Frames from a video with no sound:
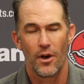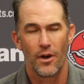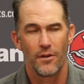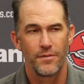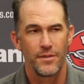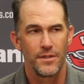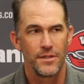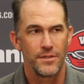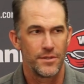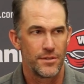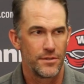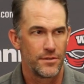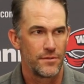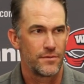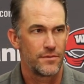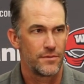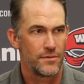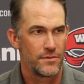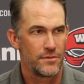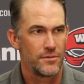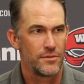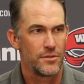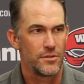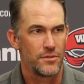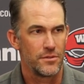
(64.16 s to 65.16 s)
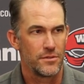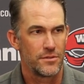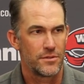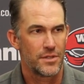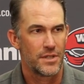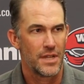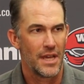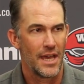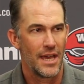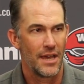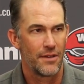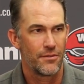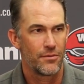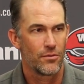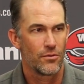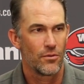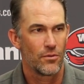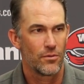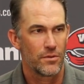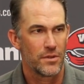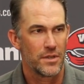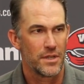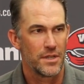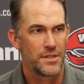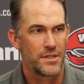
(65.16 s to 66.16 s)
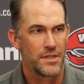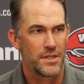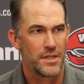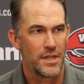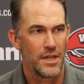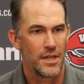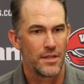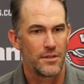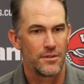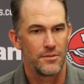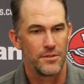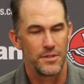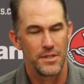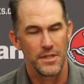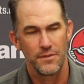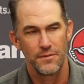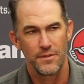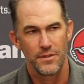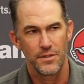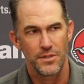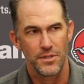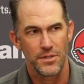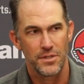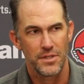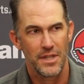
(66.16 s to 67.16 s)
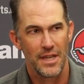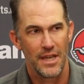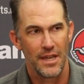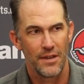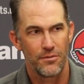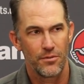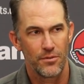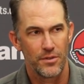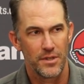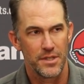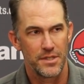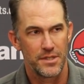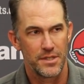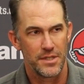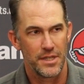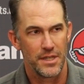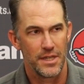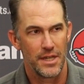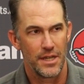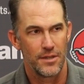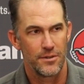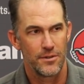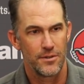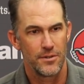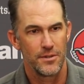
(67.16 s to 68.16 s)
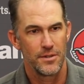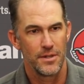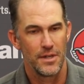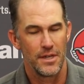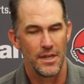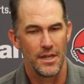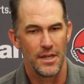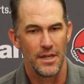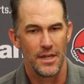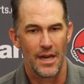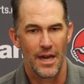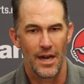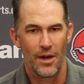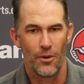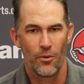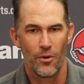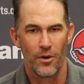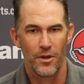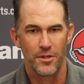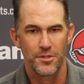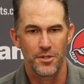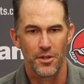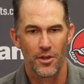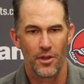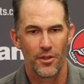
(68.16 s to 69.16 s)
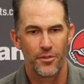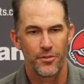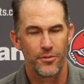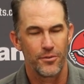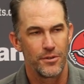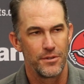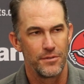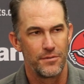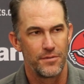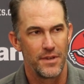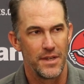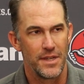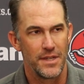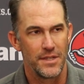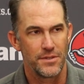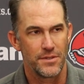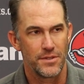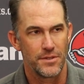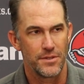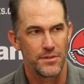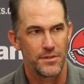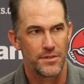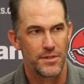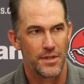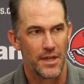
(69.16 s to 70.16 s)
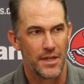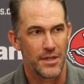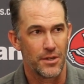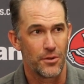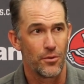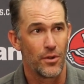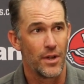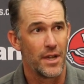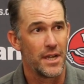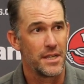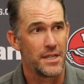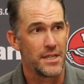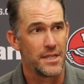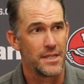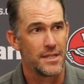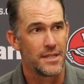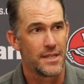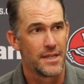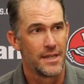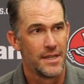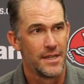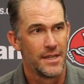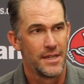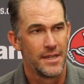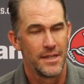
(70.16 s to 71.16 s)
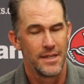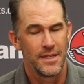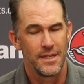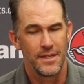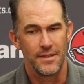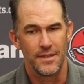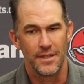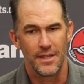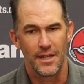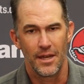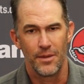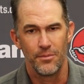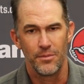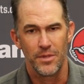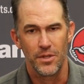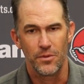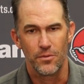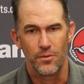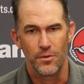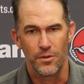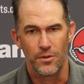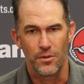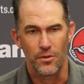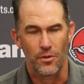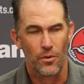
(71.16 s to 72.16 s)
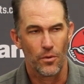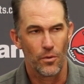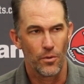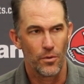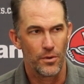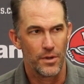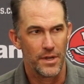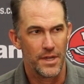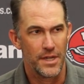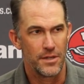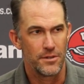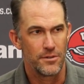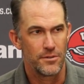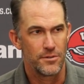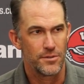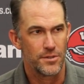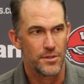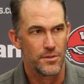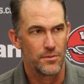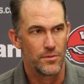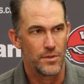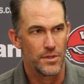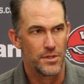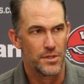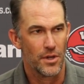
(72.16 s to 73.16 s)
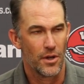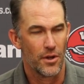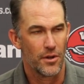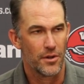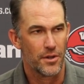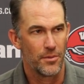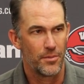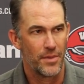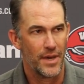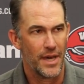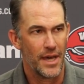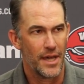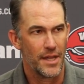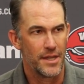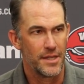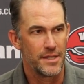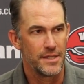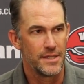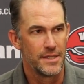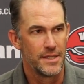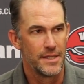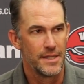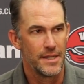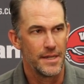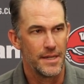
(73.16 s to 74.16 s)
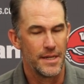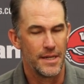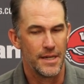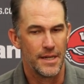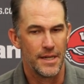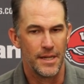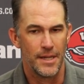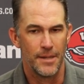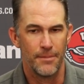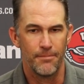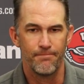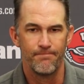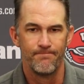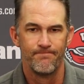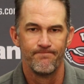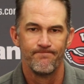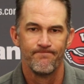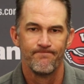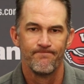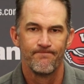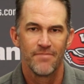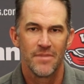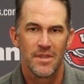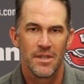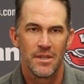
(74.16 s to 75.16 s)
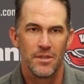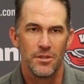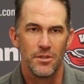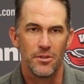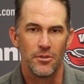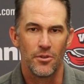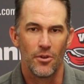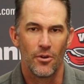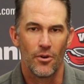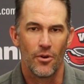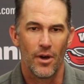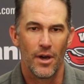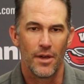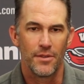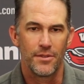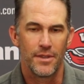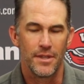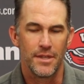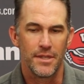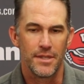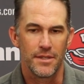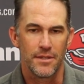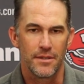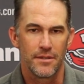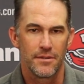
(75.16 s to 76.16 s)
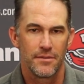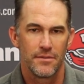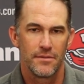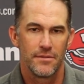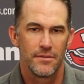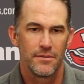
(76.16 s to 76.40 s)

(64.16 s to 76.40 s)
offensive staff will get together and defensive staff will get together. I watch all three phases. I grade it, and then I meet with the coordinators and we talk about it. I think